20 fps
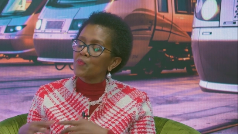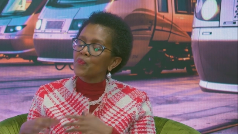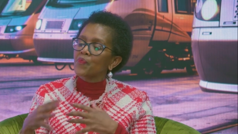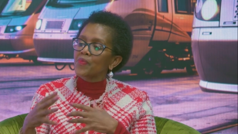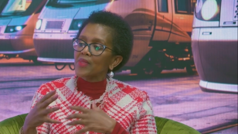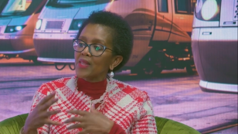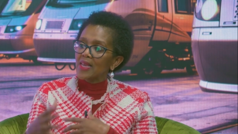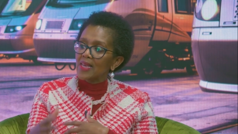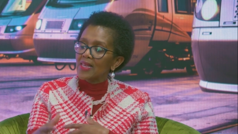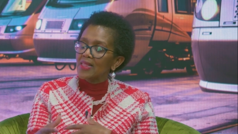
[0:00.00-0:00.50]

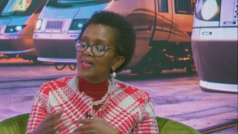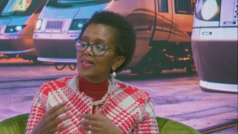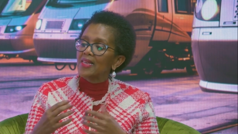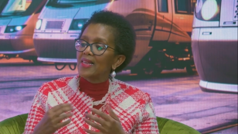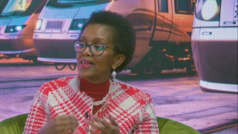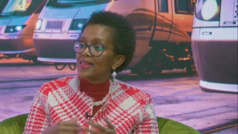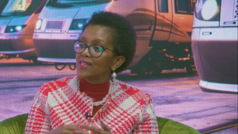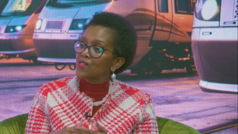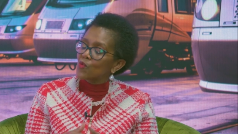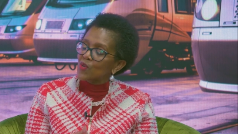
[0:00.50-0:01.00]
And the
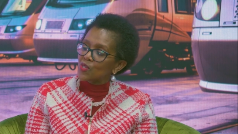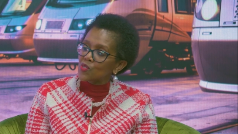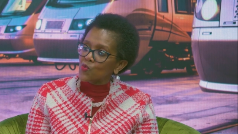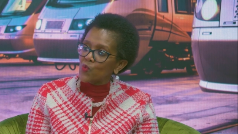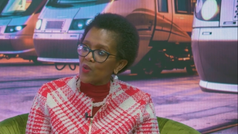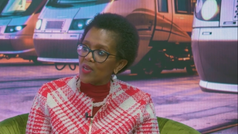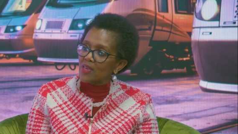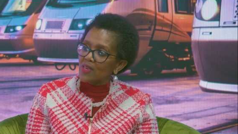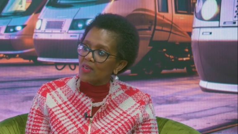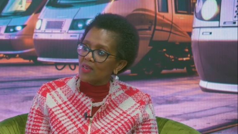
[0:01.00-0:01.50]
lady was
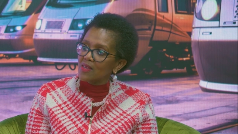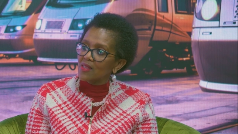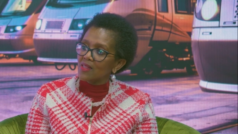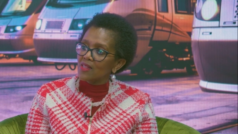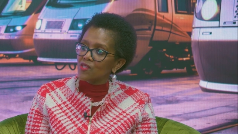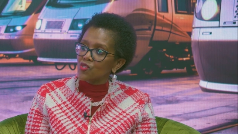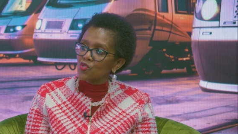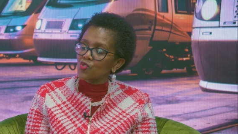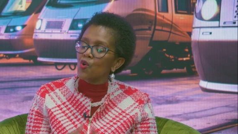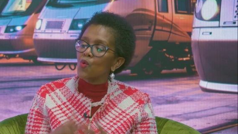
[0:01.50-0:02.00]
working in
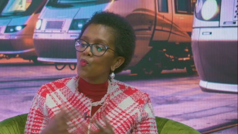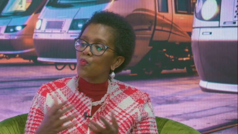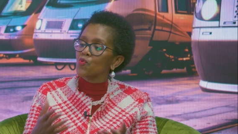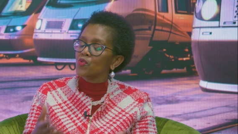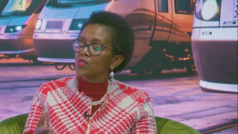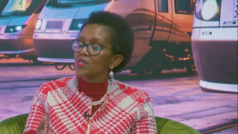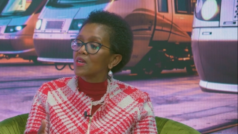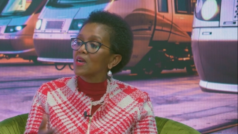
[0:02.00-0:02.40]
the shop would